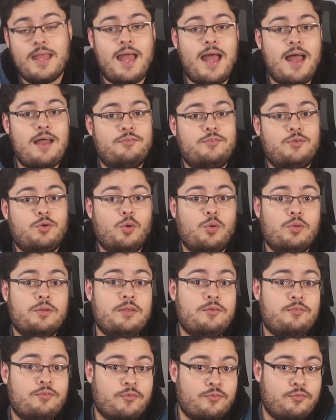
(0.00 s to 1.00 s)
after
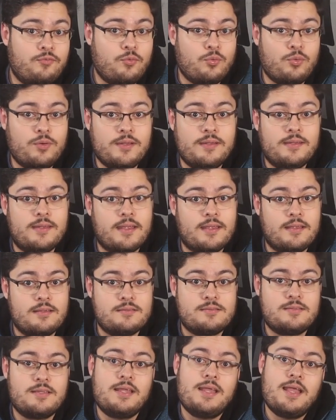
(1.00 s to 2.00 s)
holding for 40
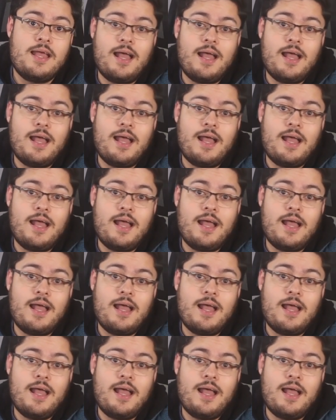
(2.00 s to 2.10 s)
days.